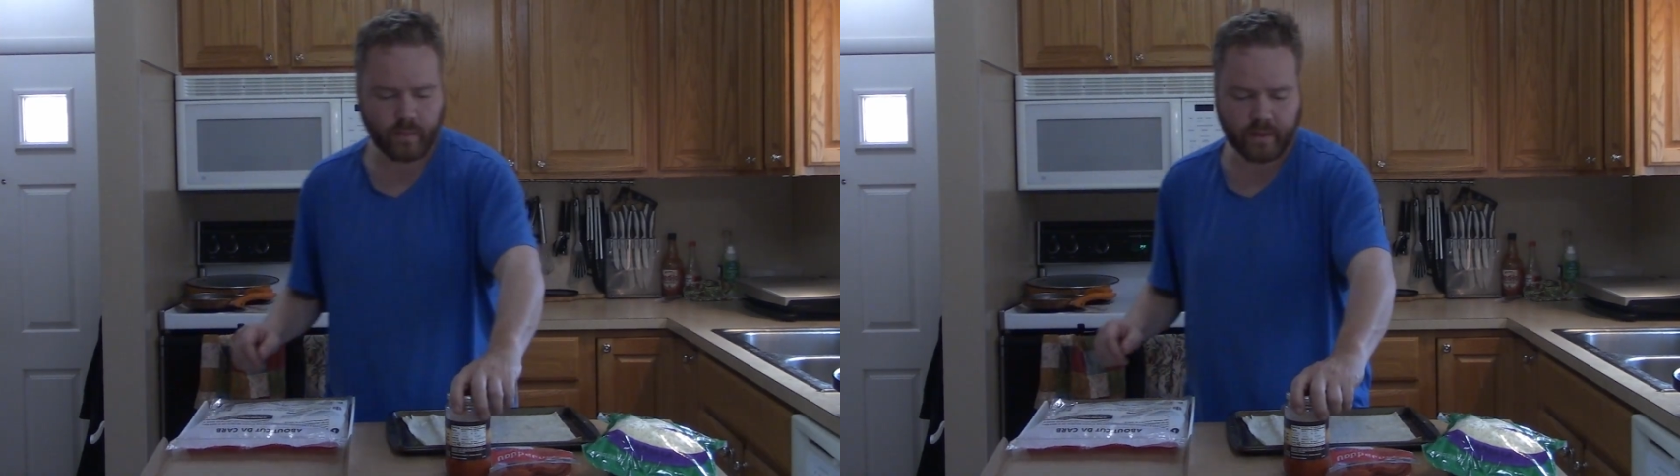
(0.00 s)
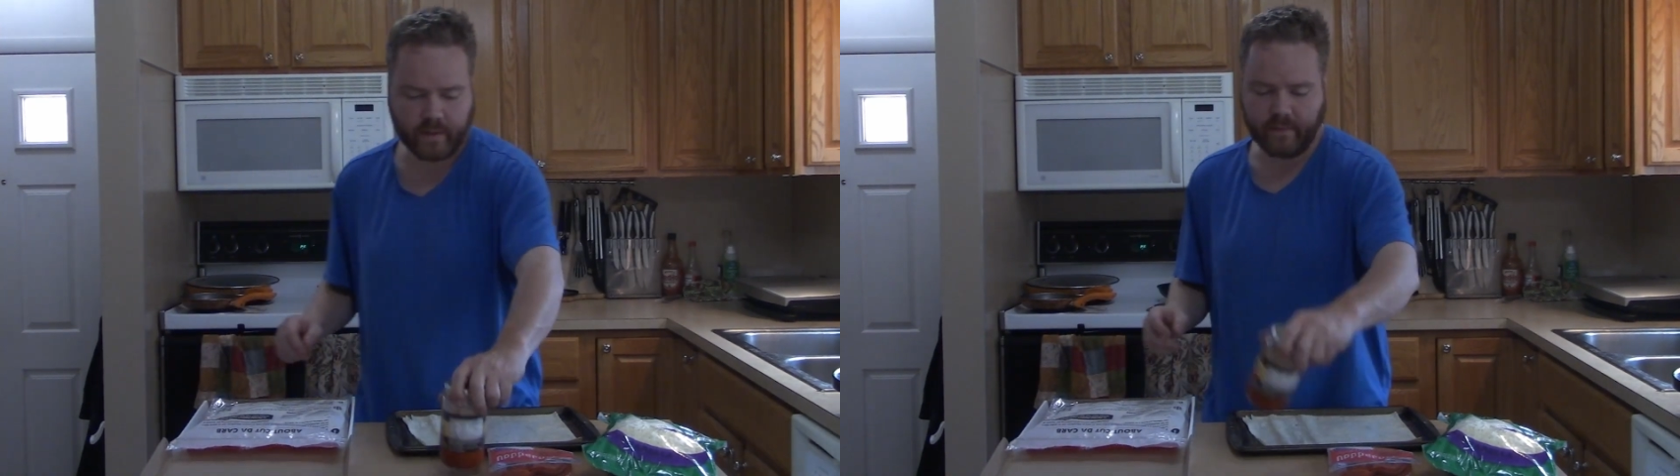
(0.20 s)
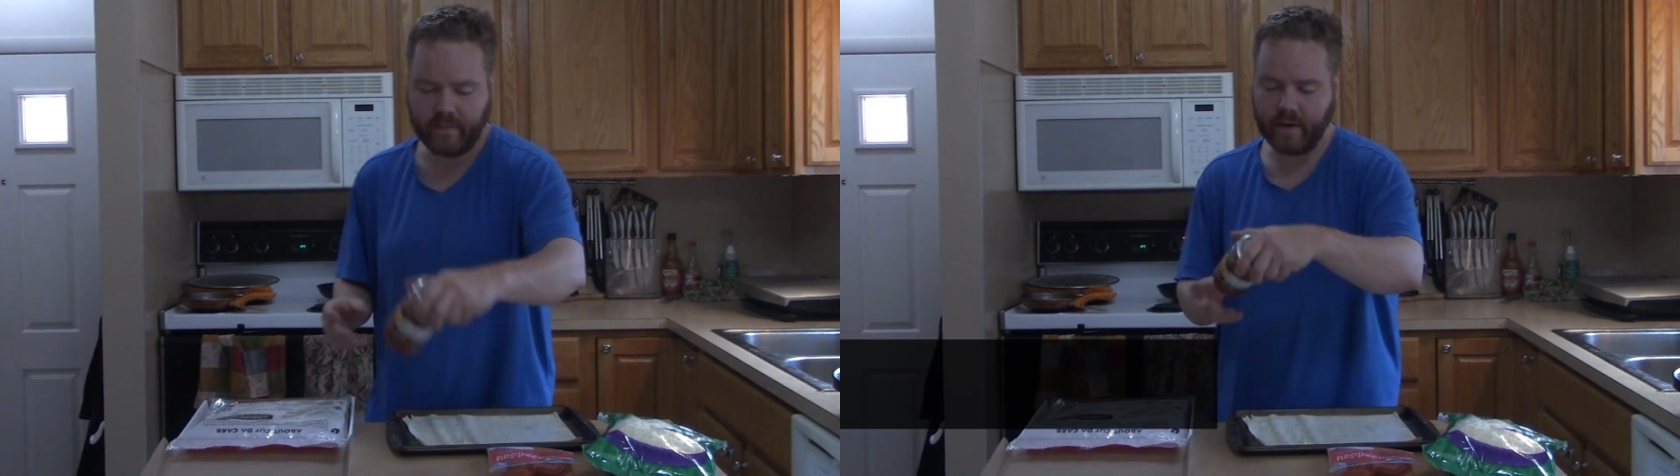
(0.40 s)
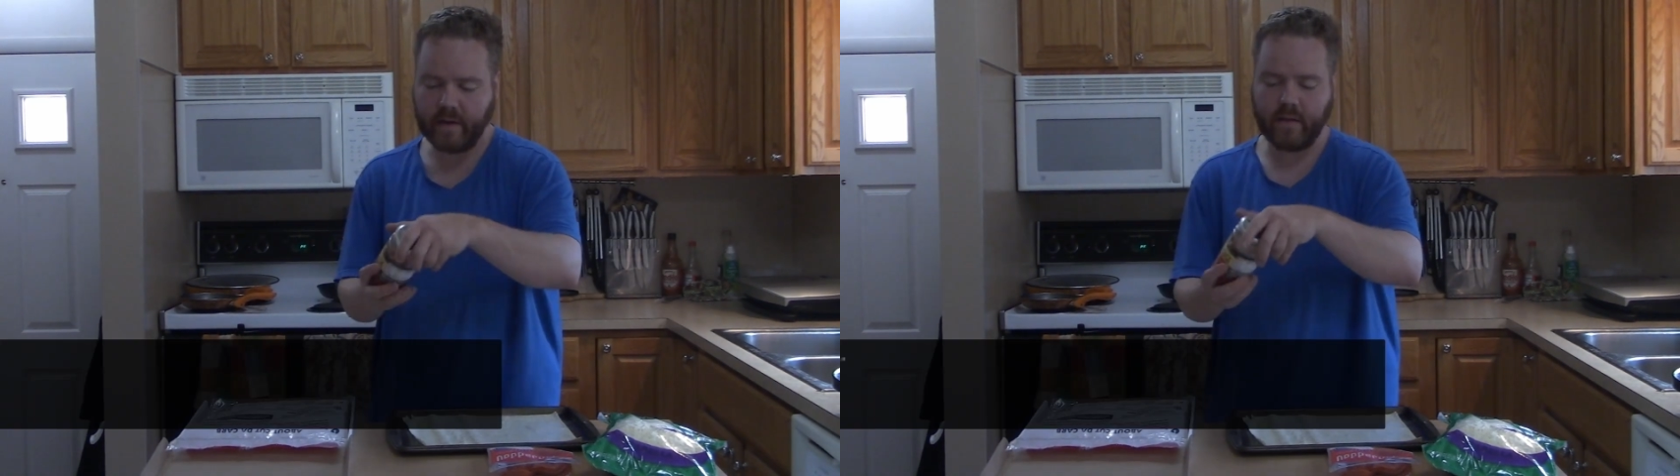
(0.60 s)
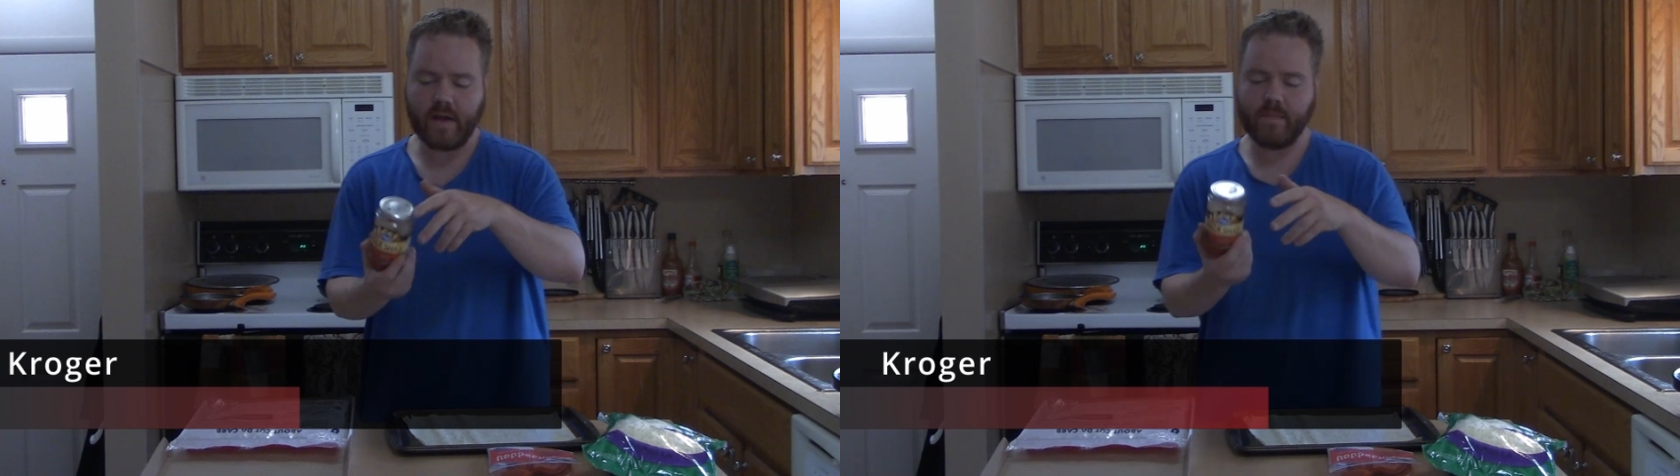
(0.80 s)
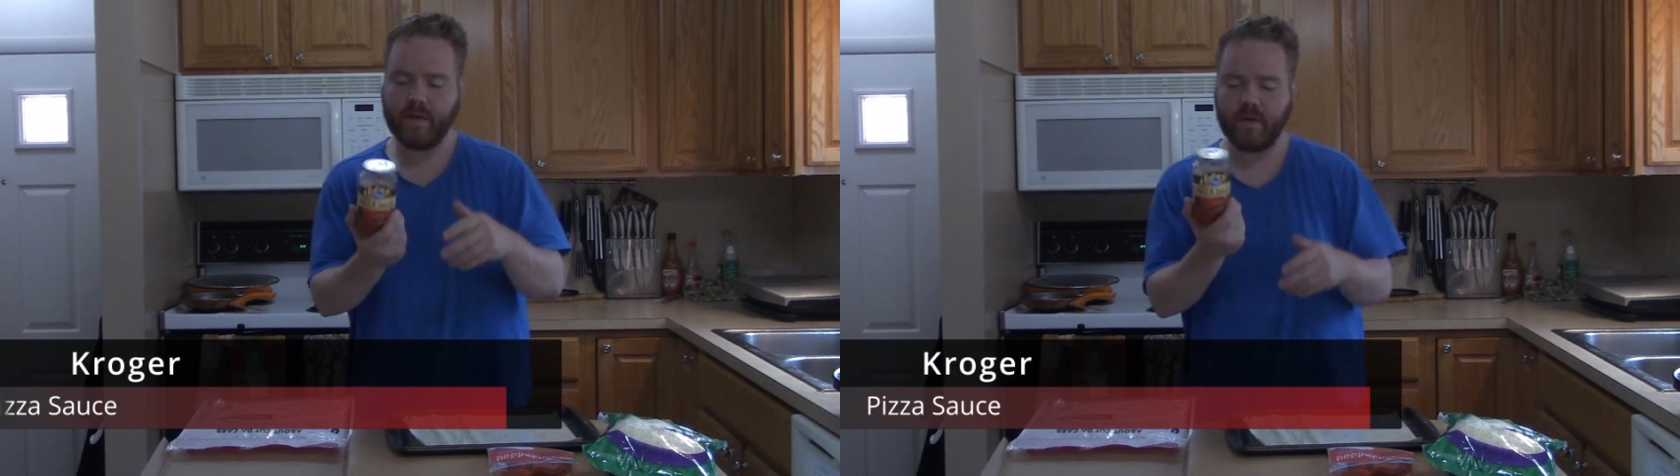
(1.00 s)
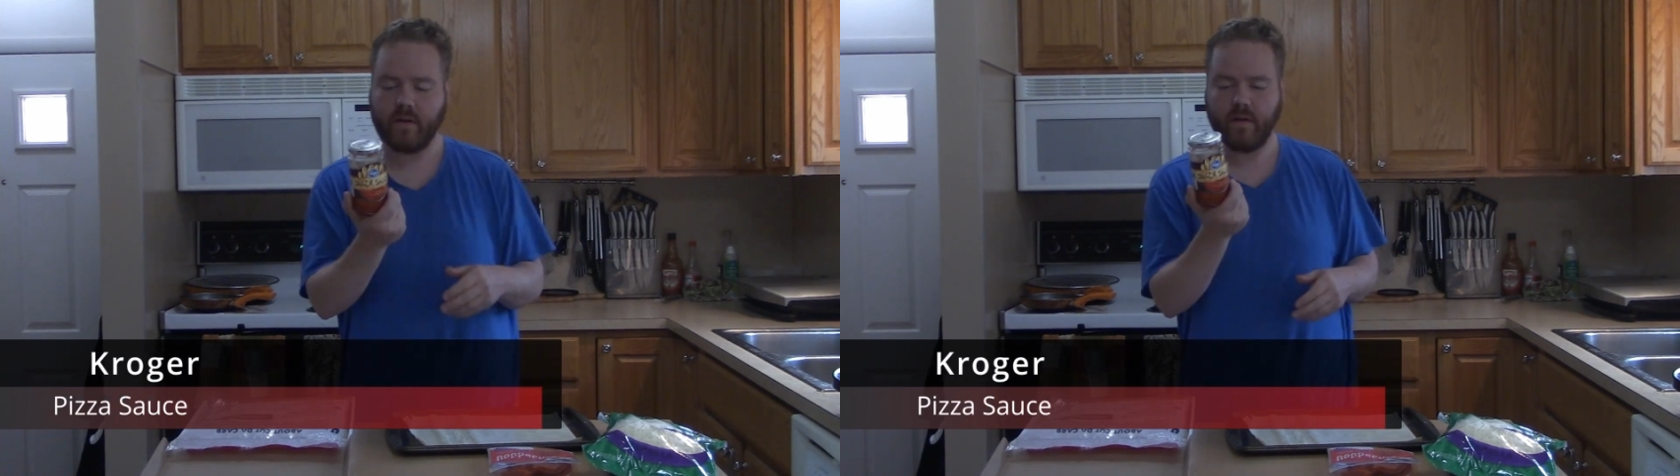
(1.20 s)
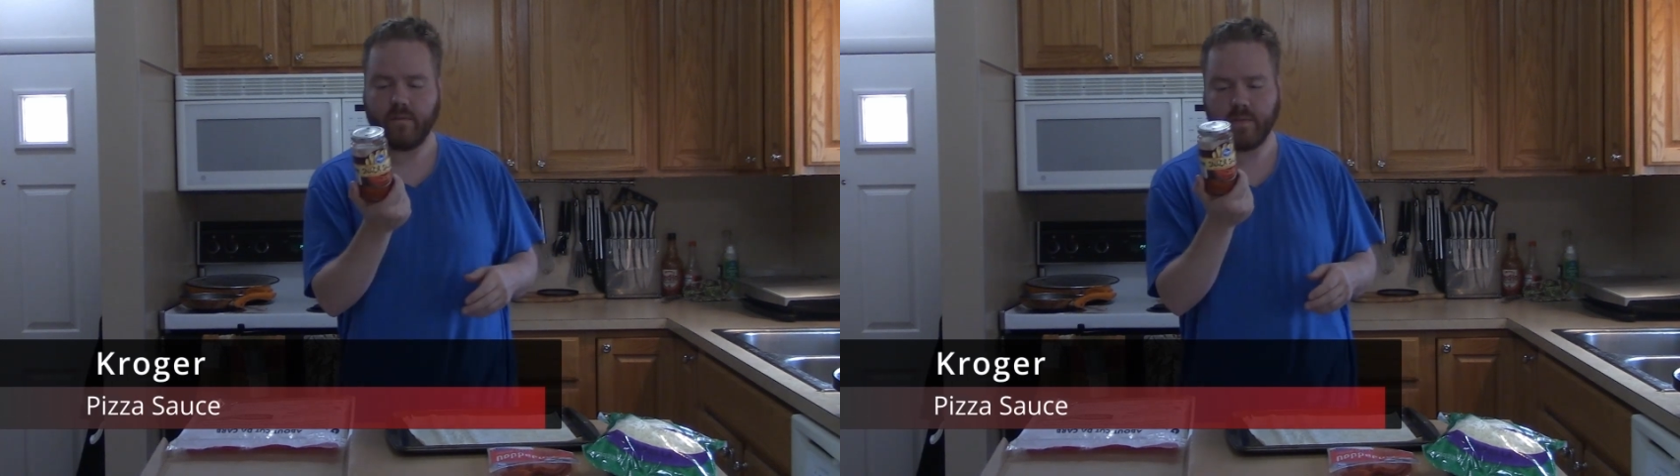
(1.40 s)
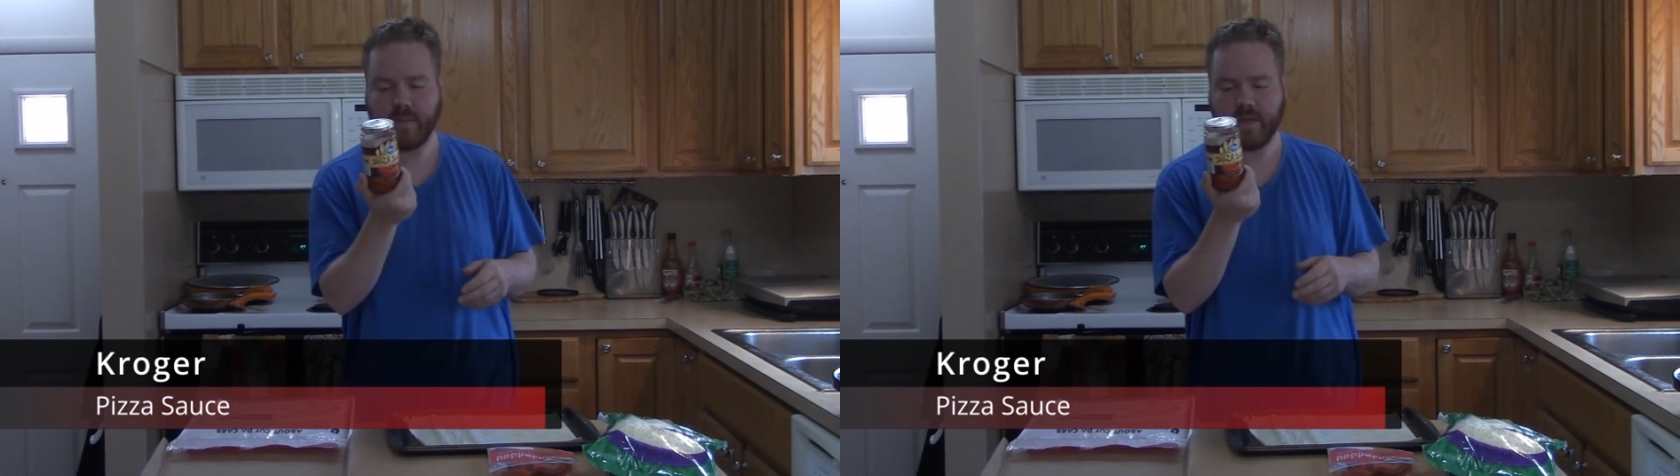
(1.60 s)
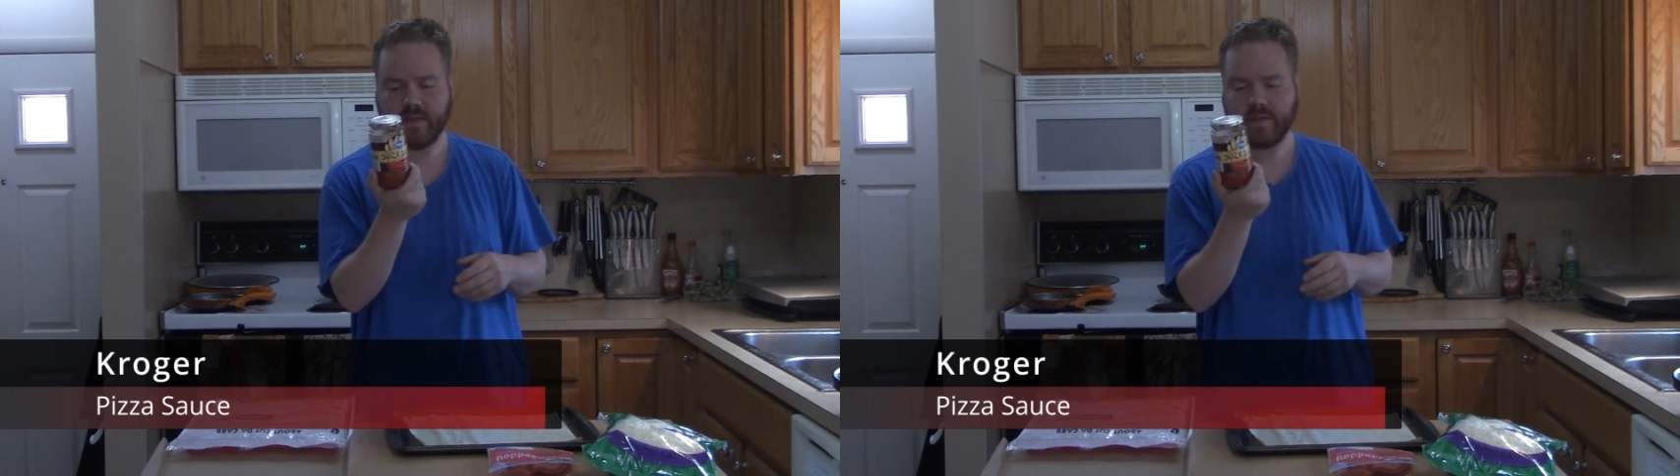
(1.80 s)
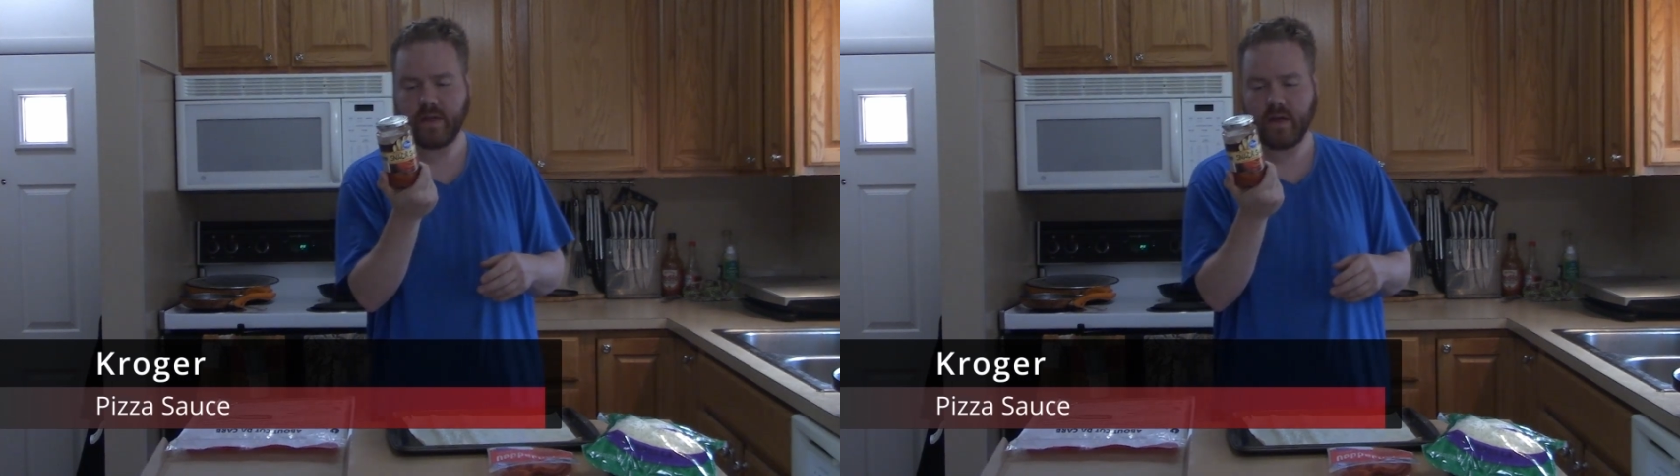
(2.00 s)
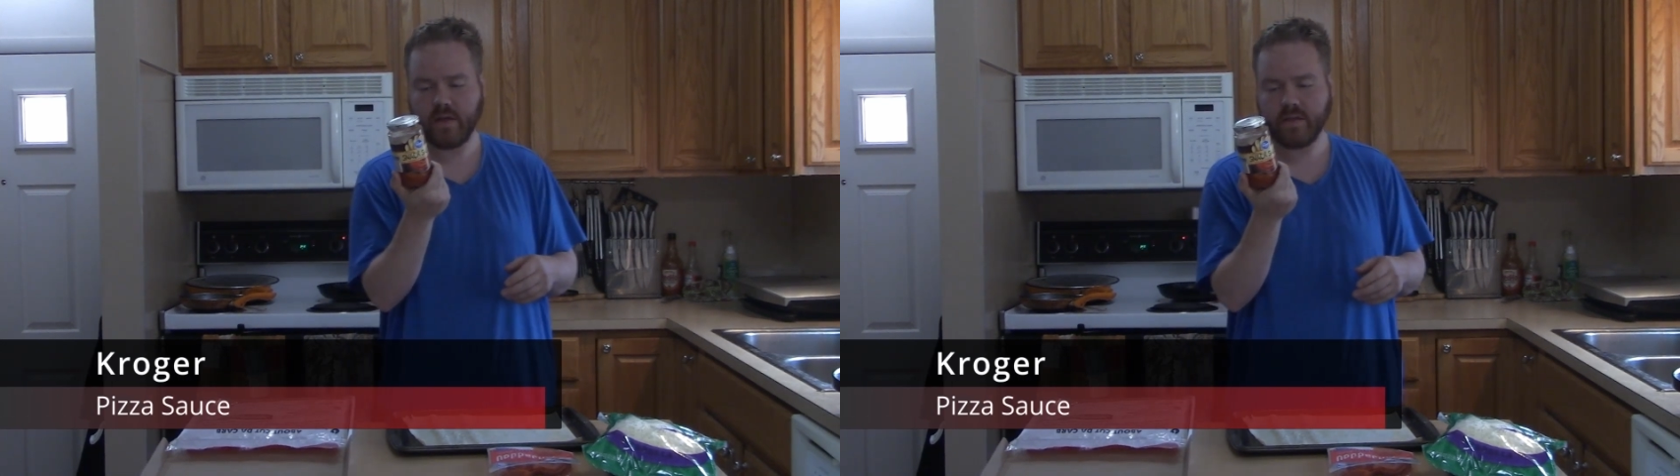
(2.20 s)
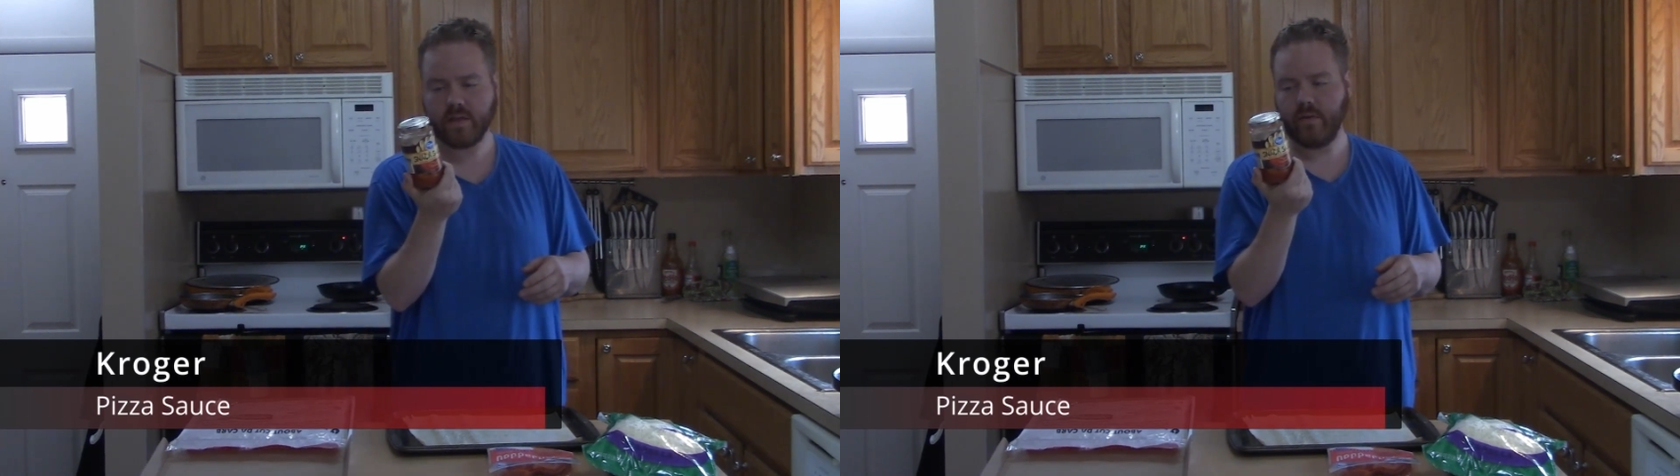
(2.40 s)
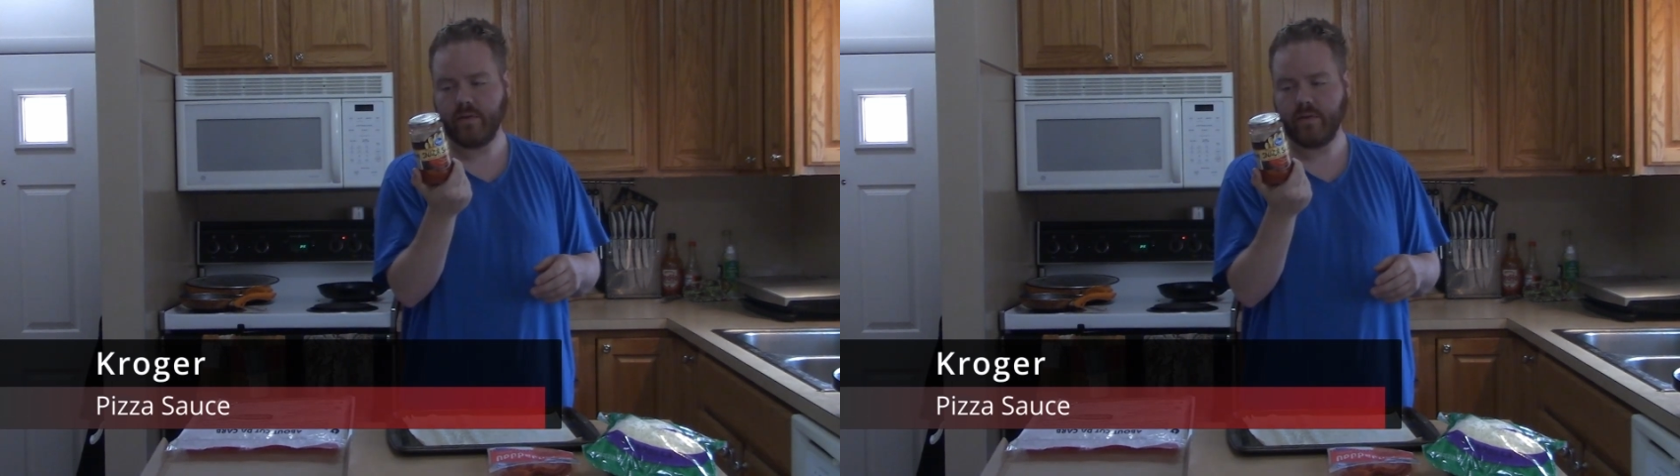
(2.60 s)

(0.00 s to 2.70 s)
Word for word: with a very light bit of the pizza sauce.